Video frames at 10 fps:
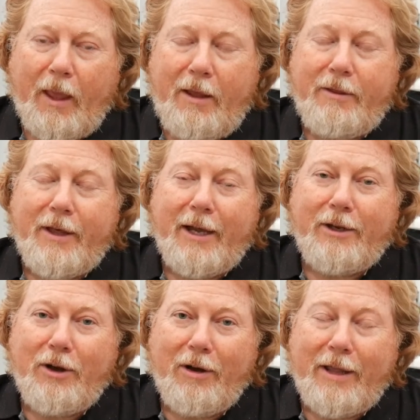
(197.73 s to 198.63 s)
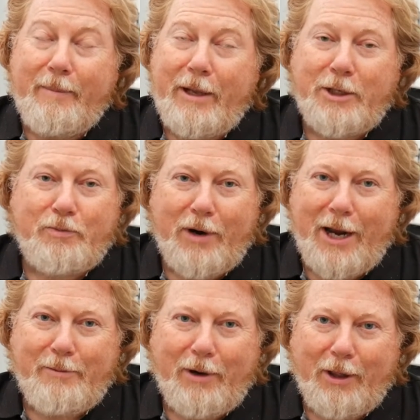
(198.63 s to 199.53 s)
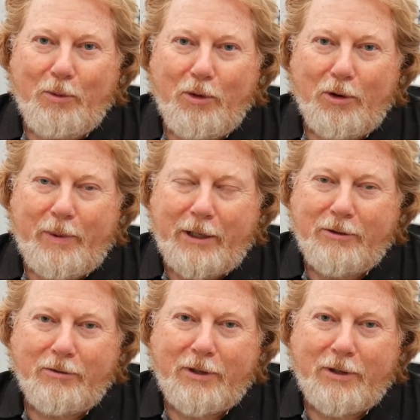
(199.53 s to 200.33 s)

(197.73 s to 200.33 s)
they'd been sprayed by the water pistol,